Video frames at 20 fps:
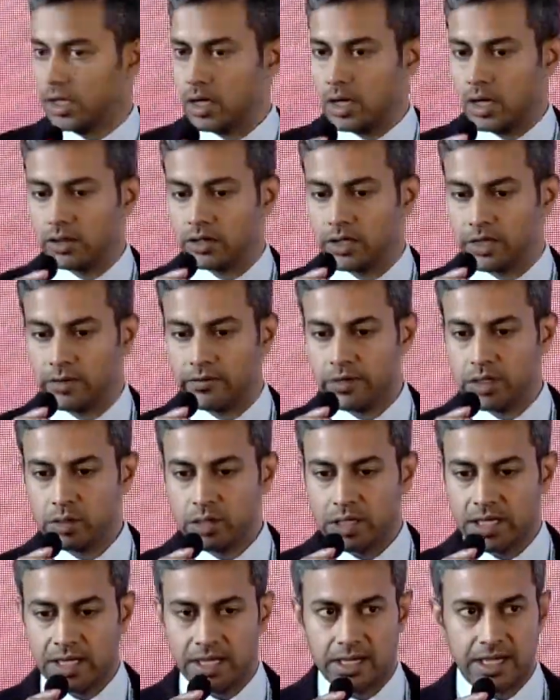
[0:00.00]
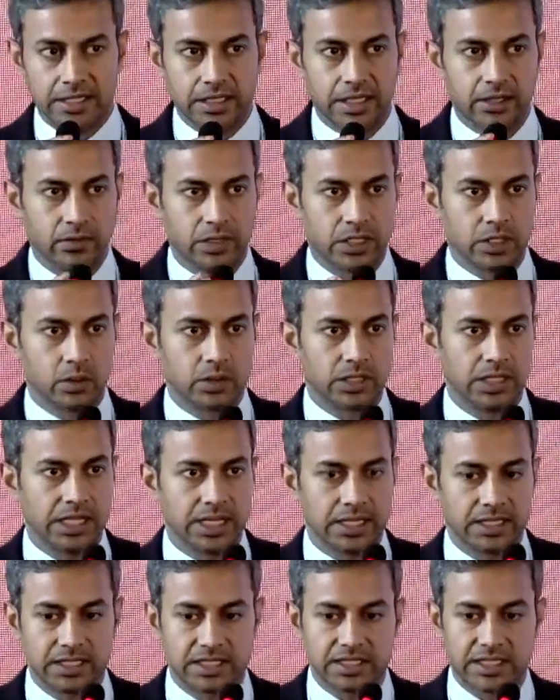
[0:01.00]
On the revenue side, I think we totally
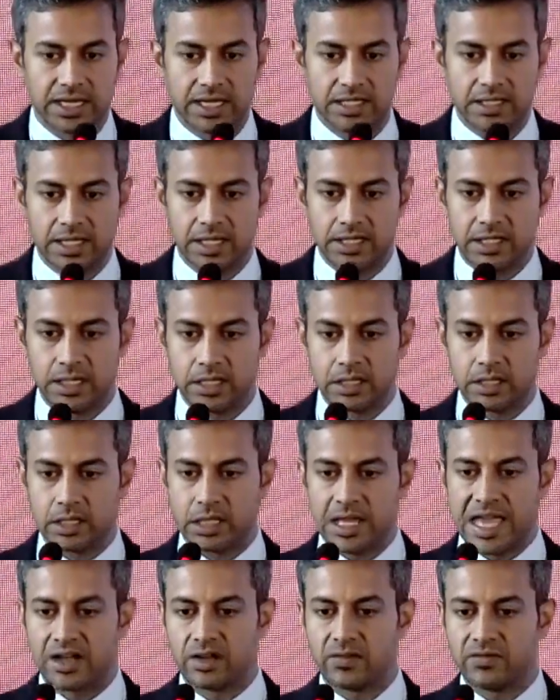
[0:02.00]
understand that there's a lack